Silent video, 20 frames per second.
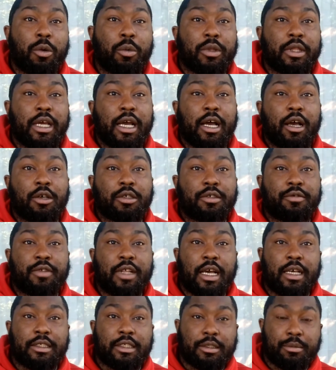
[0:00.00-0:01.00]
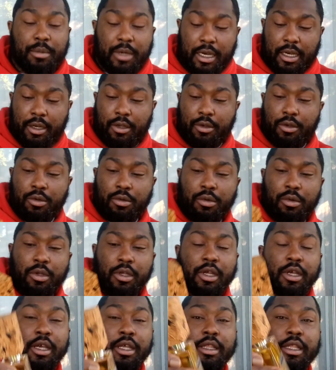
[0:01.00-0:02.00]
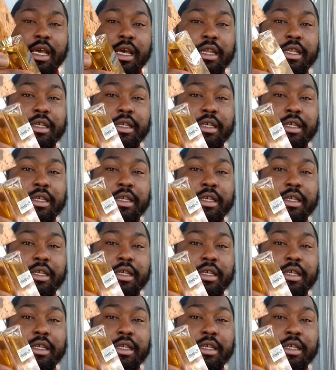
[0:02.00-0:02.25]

with the House of Nasamato, and that